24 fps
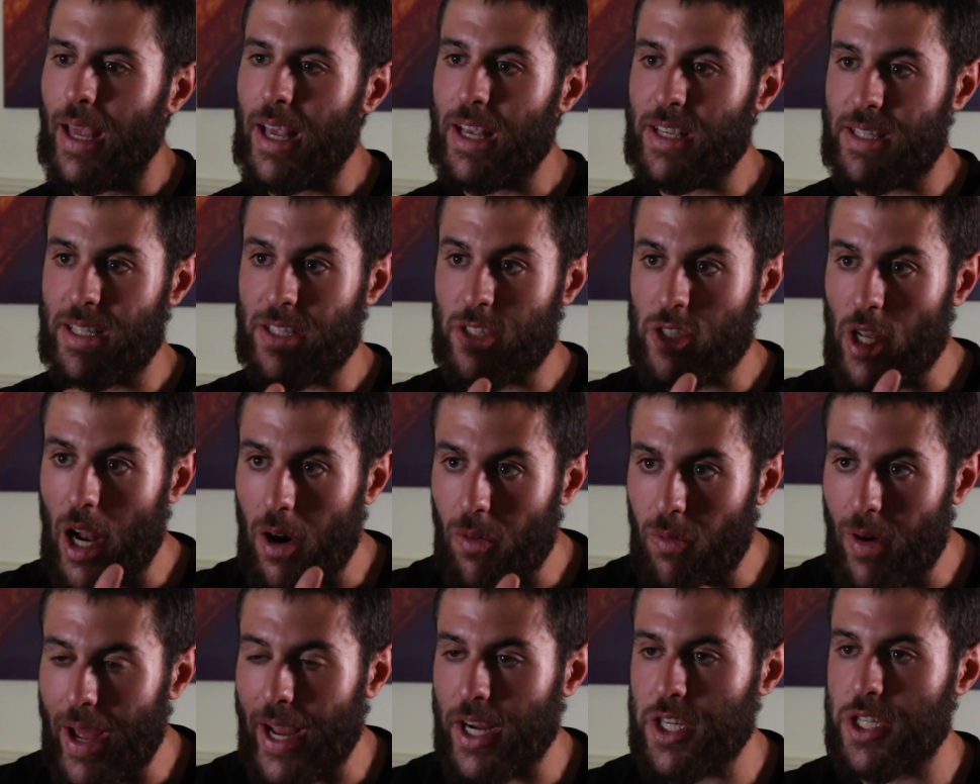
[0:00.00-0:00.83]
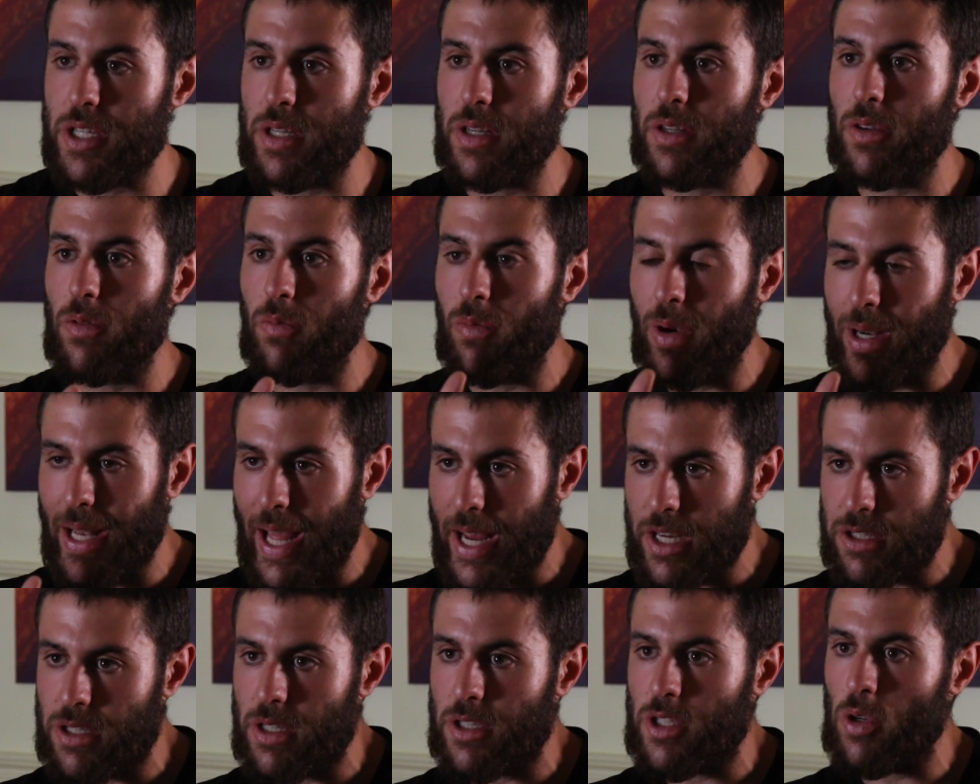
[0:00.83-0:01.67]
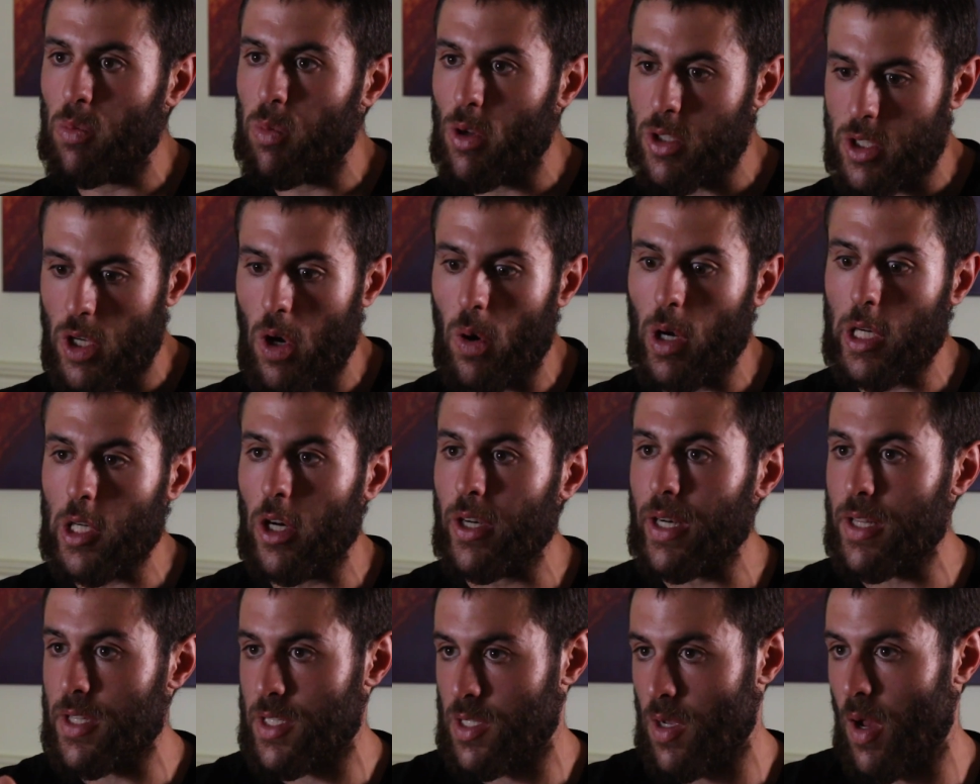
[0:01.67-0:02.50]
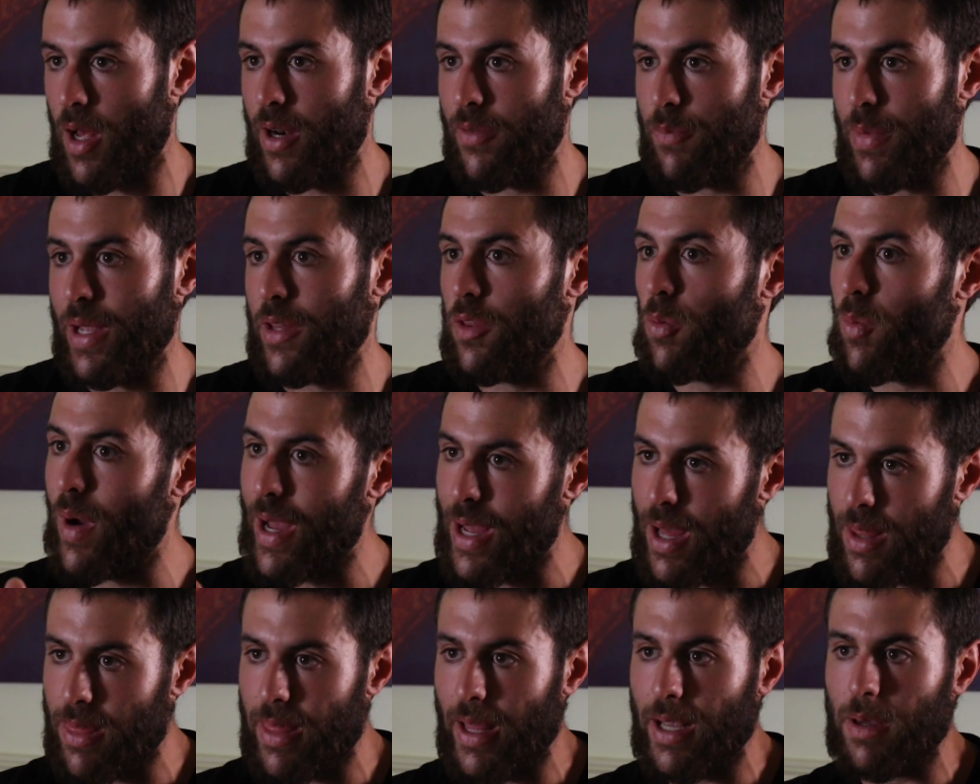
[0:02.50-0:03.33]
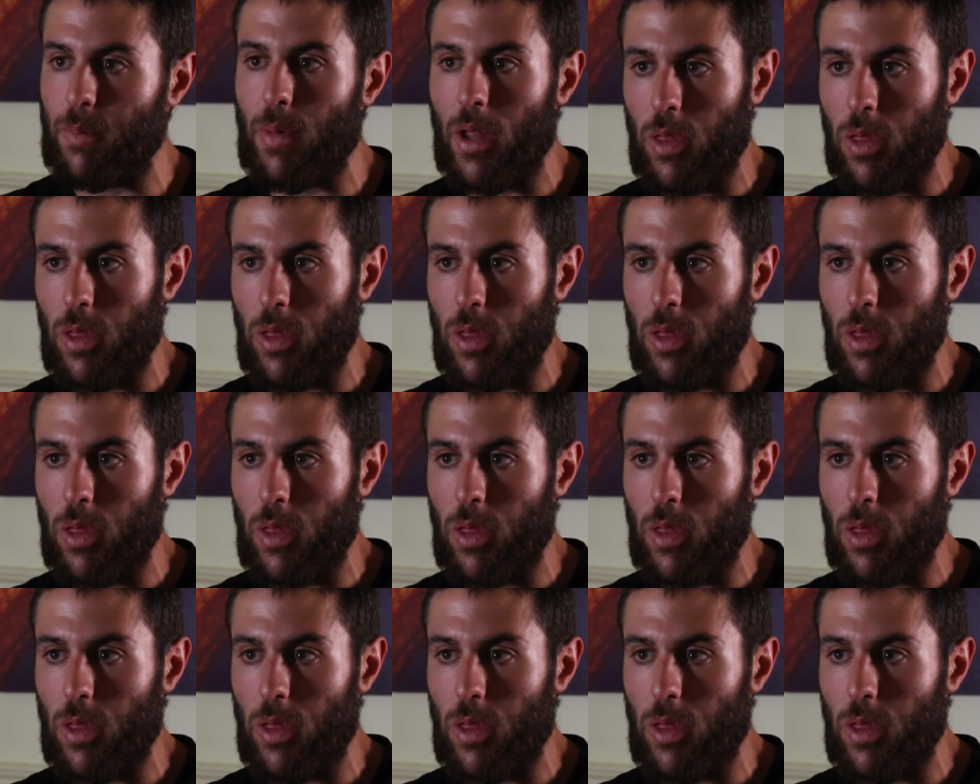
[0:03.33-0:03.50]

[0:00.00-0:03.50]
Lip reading: is in relation to what's going on inside of me and the way I think